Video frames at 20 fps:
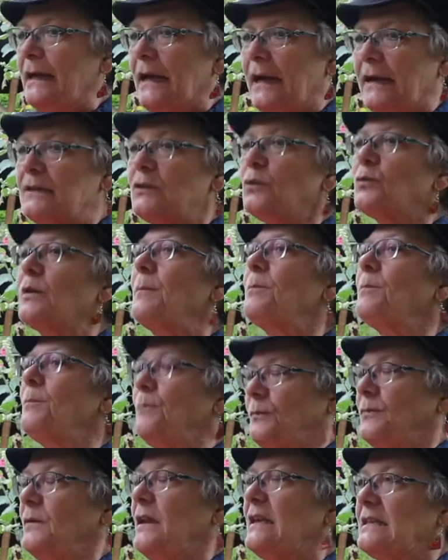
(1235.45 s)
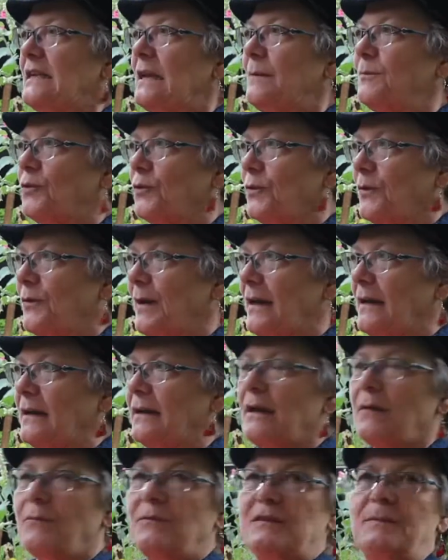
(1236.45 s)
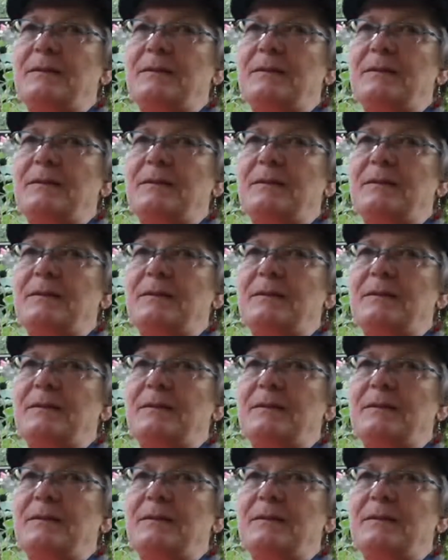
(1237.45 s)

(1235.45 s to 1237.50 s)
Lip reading: And so they skipped her a grade. And then with